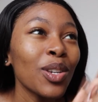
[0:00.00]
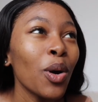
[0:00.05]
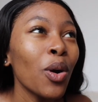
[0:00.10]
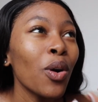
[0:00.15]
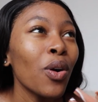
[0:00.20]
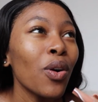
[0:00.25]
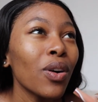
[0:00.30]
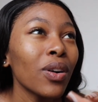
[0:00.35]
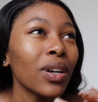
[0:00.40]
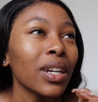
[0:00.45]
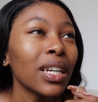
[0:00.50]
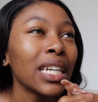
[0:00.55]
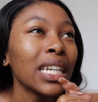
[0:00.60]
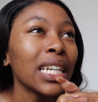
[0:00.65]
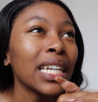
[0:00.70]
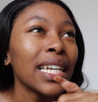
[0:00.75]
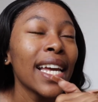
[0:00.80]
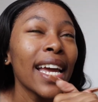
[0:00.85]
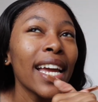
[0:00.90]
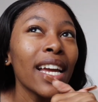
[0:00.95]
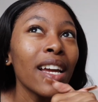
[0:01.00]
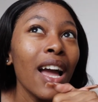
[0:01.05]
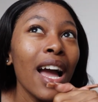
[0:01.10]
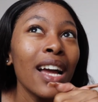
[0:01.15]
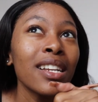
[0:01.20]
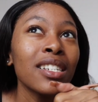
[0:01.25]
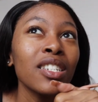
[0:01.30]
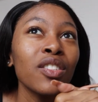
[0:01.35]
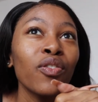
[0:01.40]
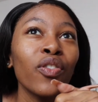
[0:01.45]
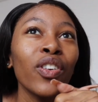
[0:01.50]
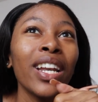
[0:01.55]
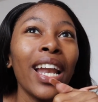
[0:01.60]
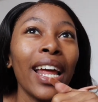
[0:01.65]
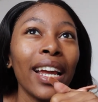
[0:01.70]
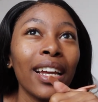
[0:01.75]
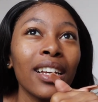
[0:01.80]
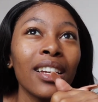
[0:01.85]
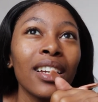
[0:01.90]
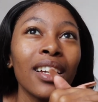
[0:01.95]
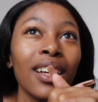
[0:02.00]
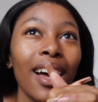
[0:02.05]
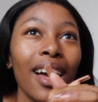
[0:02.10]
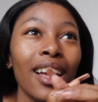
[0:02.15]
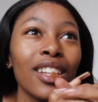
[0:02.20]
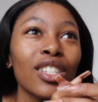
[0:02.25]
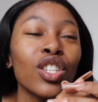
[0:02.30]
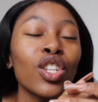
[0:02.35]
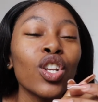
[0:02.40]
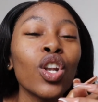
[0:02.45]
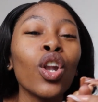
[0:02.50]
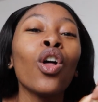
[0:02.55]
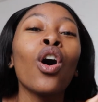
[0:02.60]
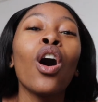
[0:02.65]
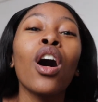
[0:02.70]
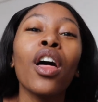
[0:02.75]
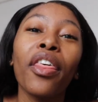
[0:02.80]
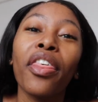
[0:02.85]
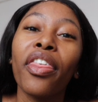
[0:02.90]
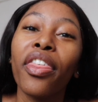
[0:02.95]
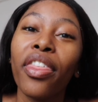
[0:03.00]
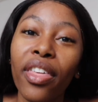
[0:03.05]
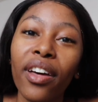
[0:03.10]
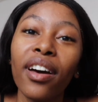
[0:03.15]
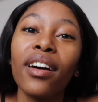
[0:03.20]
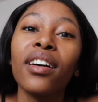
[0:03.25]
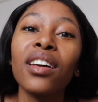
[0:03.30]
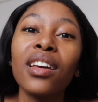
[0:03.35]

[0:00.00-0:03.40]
Yo, I just feel like a sloth